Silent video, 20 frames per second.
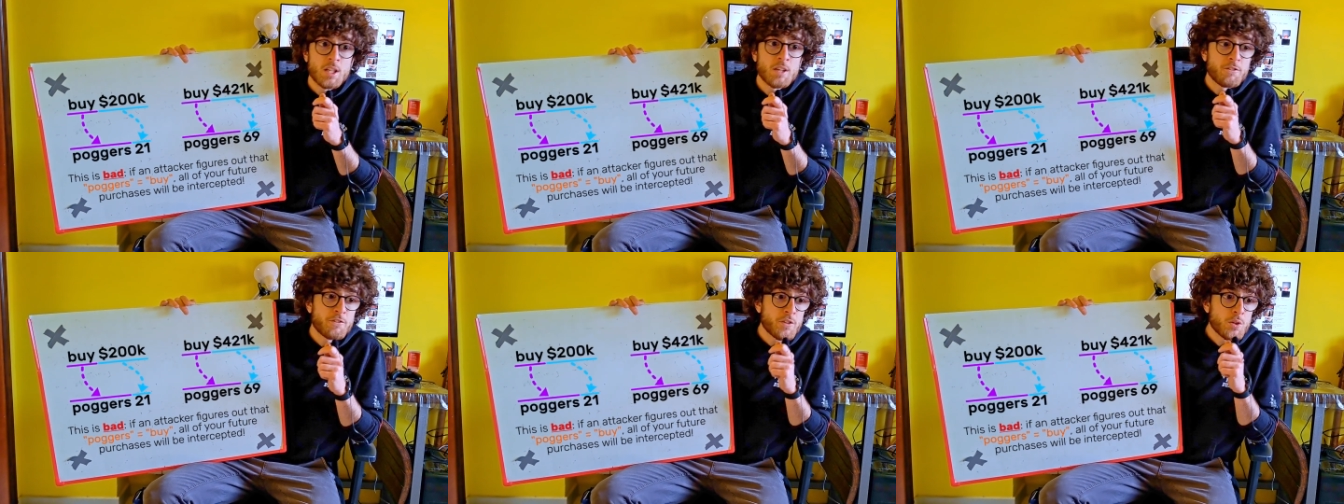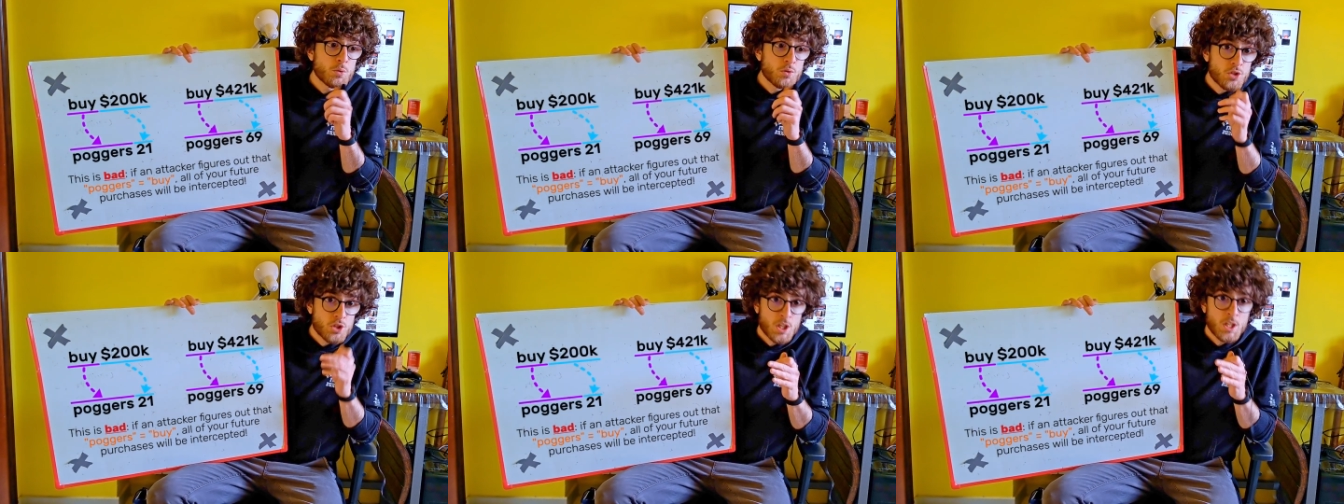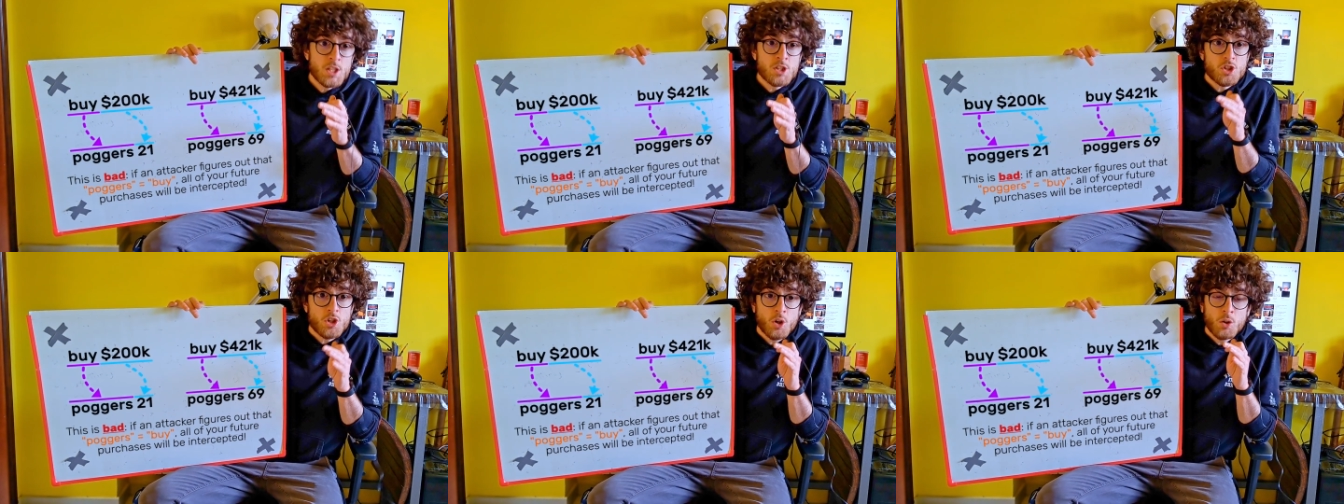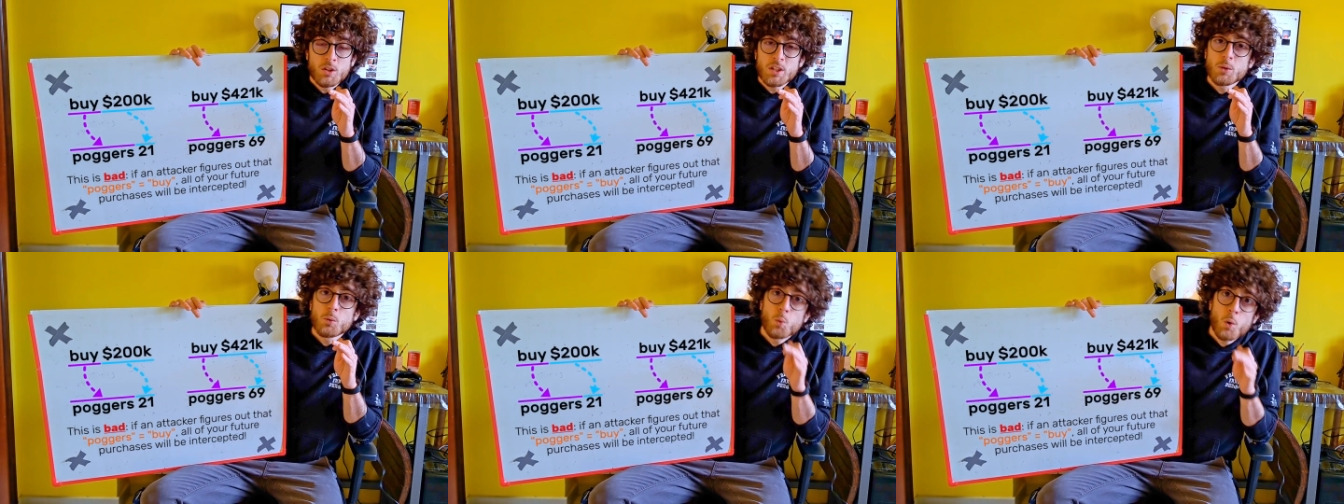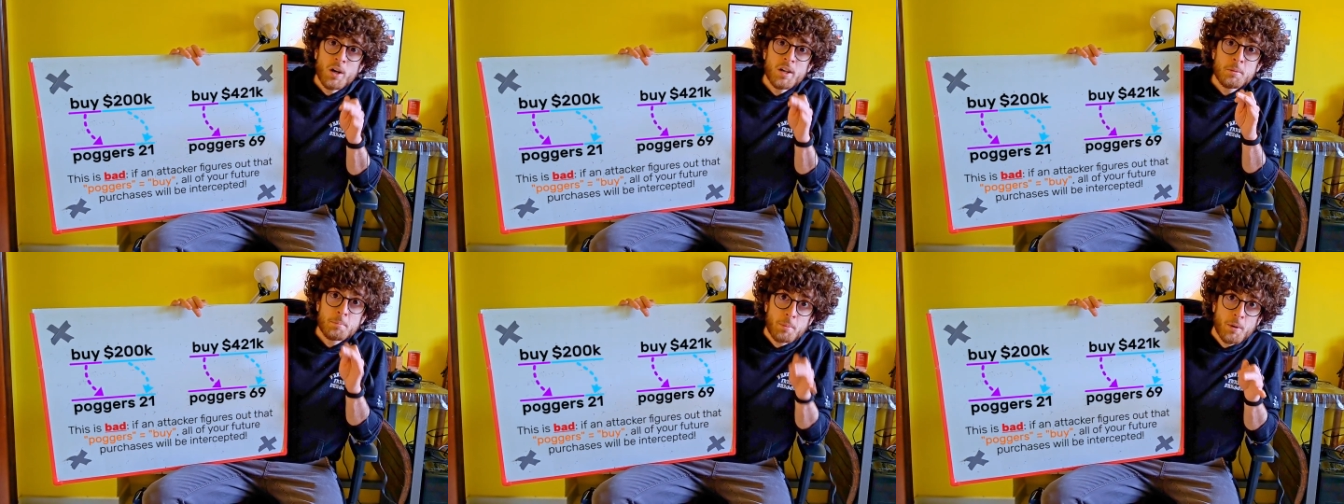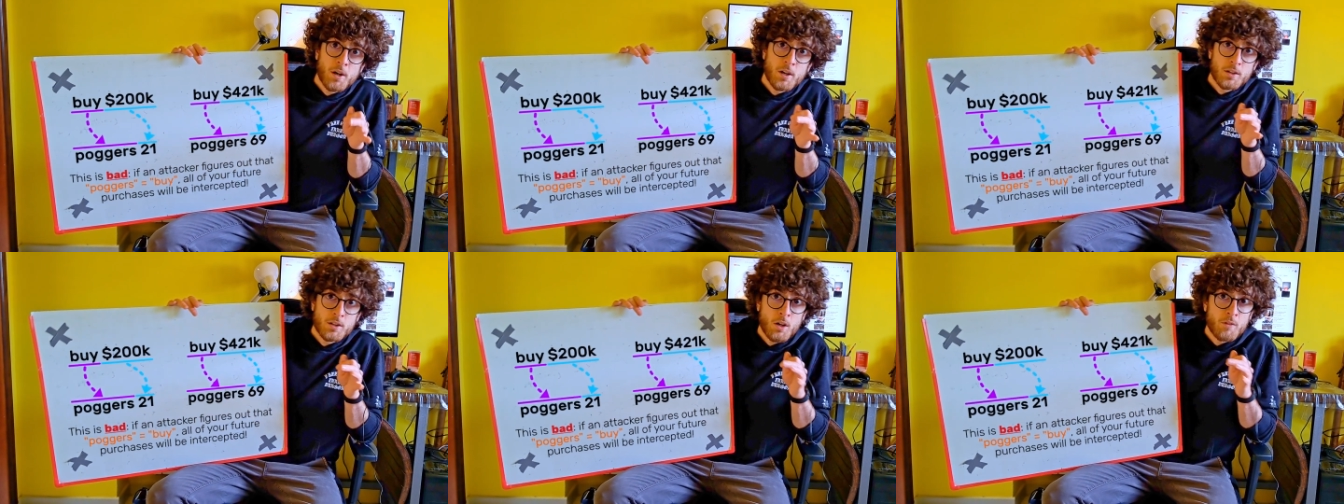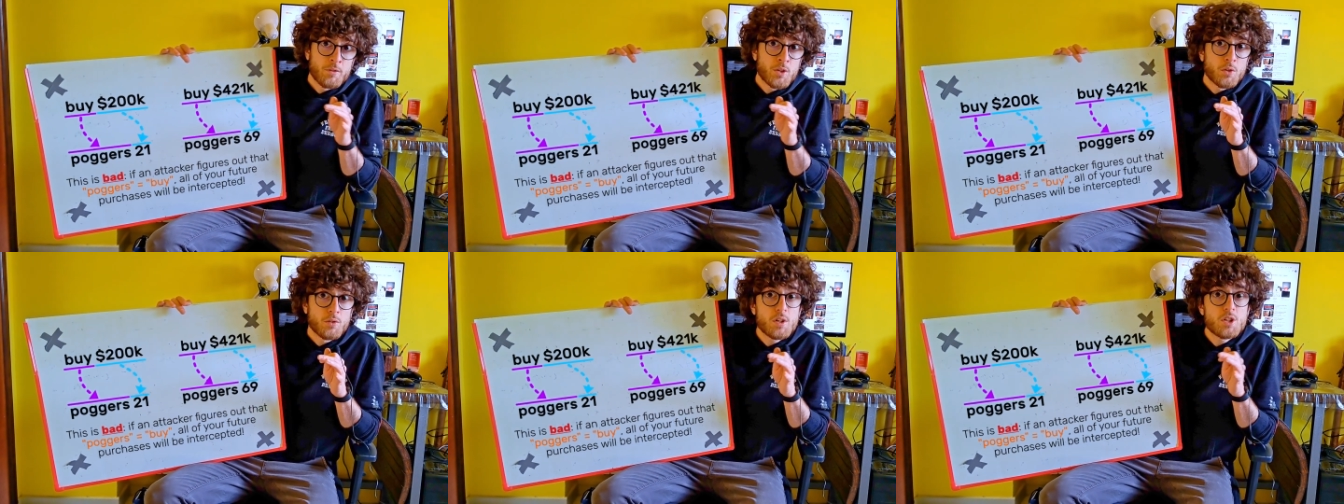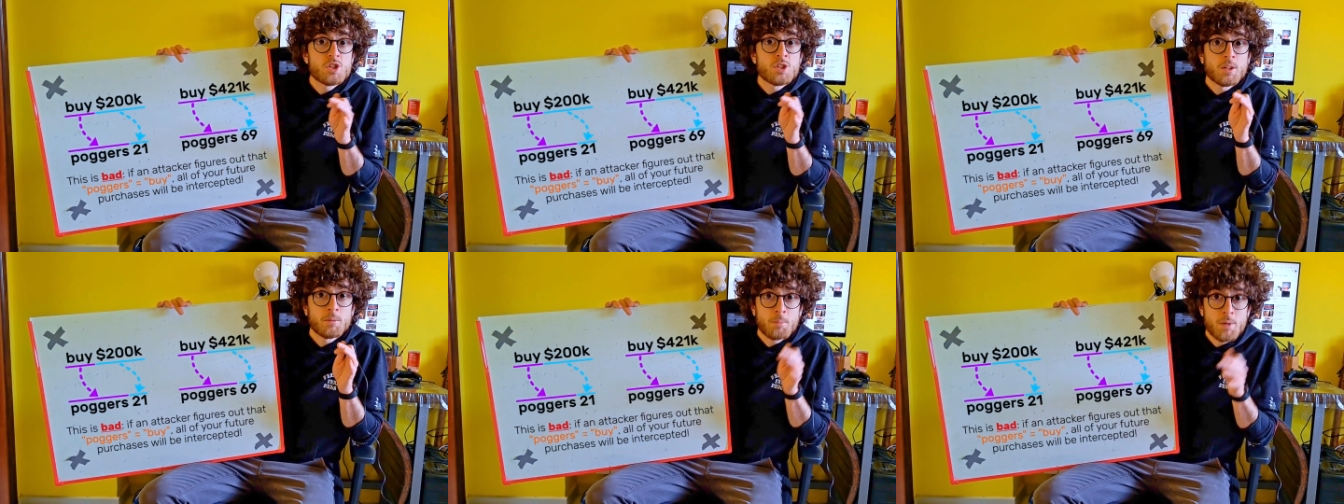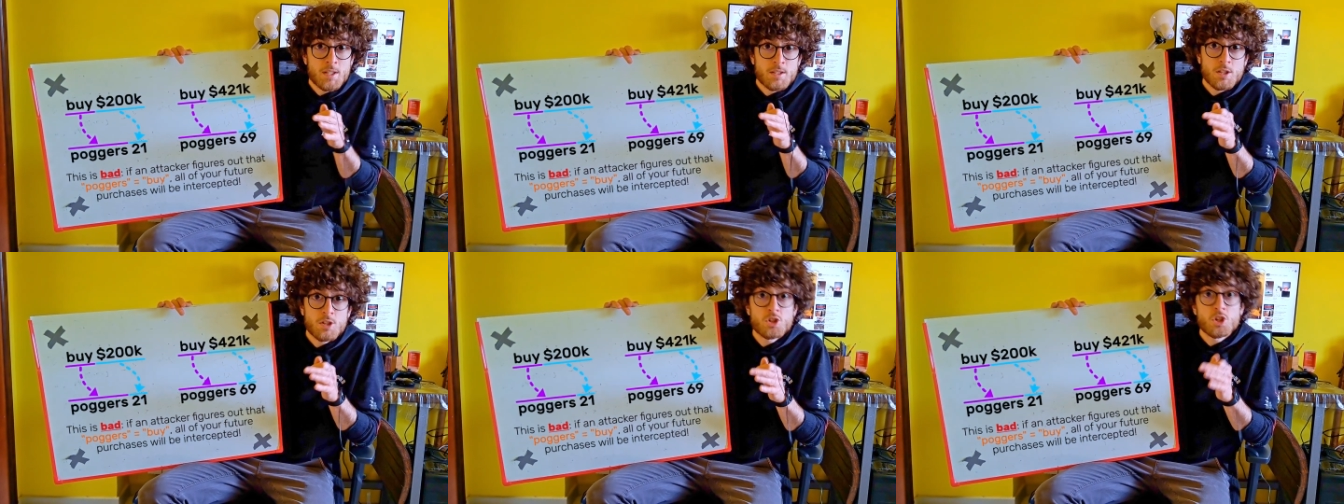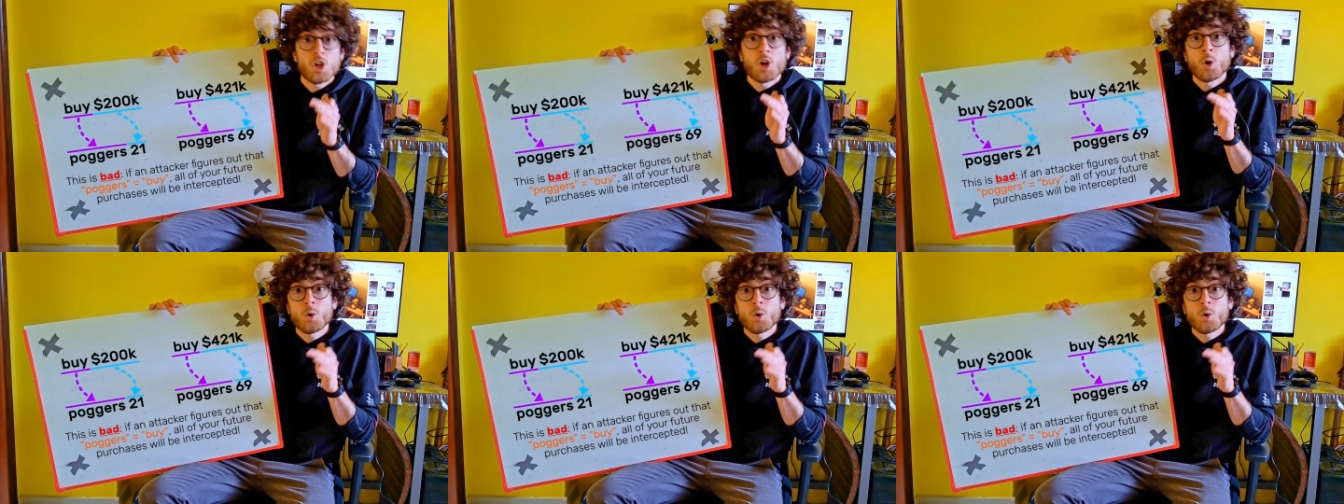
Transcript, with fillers: if you change only one part of the original message,